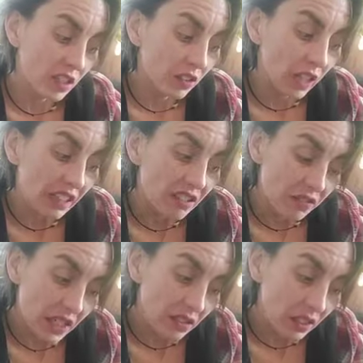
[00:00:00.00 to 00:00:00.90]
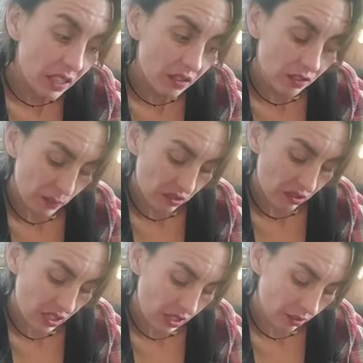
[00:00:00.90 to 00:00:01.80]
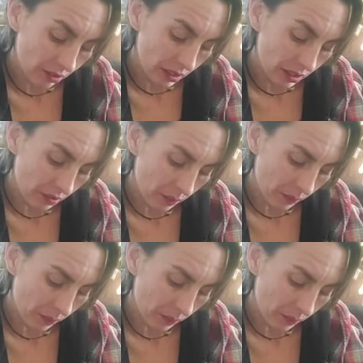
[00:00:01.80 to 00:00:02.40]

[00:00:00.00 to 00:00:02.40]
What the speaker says: collective healing, community healing,